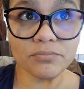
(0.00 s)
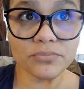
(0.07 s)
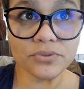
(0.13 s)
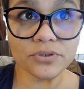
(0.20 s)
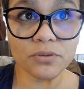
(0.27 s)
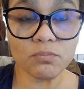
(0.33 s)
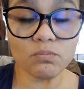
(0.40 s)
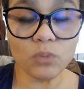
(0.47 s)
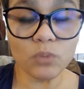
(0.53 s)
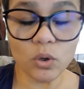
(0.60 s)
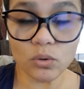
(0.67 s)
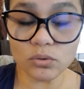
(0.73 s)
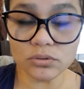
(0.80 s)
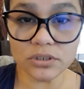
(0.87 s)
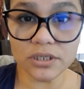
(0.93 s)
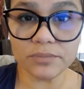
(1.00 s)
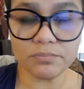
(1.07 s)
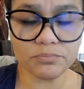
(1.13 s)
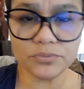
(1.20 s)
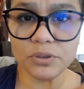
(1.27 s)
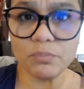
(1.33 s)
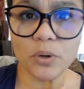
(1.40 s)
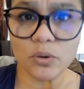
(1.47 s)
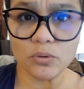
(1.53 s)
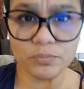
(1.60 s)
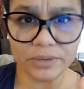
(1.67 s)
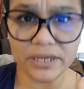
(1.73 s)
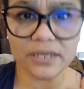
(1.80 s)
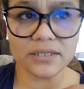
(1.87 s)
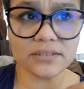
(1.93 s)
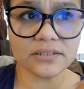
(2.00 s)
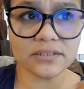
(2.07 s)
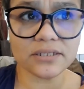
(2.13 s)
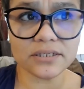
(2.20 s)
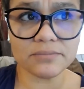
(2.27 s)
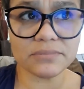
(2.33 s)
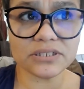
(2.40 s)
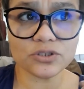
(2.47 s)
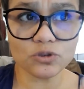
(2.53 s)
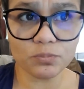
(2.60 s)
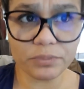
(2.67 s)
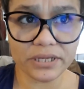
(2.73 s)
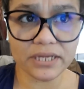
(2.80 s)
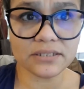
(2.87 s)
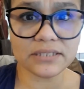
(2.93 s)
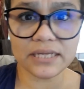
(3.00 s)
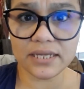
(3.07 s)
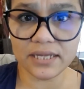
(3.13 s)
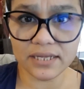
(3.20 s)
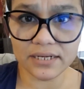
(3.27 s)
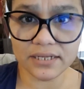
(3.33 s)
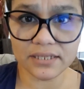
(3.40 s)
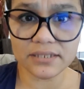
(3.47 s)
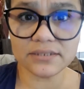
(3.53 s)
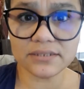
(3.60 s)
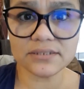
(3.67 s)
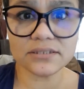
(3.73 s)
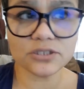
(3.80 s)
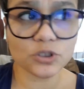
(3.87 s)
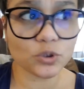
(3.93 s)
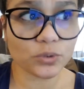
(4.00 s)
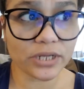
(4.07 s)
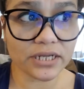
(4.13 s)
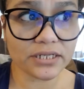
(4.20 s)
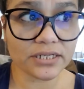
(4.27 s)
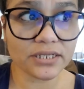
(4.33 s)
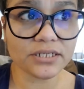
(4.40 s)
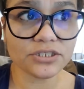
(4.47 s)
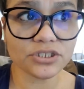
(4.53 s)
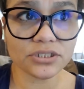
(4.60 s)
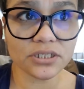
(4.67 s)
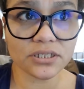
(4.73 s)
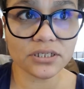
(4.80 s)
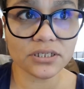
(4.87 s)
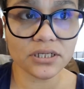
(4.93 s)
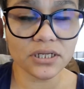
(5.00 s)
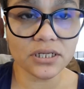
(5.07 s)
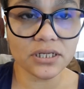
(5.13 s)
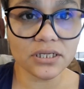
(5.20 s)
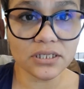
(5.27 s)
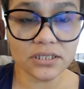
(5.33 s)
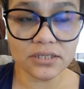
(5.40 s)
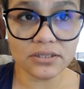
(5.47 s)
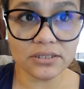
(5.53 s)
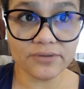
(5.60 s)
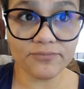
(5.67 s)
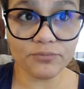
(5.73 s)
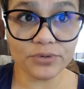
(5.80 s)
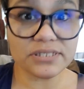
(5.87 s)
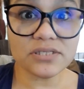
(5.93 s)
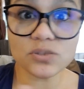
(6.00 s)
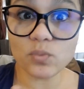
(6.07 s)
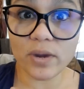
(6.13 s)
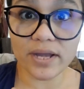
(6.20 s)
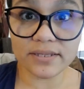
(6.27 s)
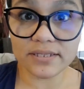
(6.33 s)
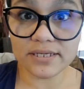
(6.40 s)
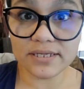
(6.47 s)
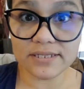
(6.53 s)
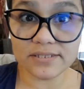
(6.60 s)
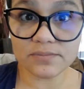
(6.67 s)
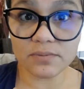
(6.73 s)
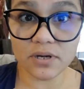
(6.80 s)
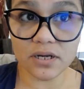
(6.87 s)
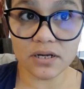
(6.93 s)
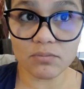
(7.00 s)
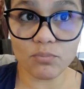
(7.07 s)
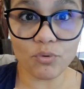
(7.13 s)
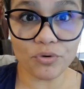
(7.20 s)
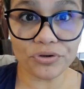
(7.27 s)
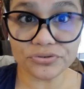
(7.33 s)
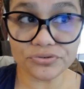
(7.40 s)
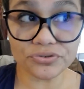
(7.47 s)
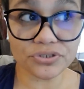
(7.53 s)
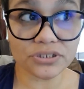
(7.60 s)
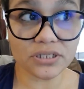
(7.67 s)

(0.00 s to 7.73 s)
bone pain, the muscle pain, the headaches, the drainage, the reasons why these boils,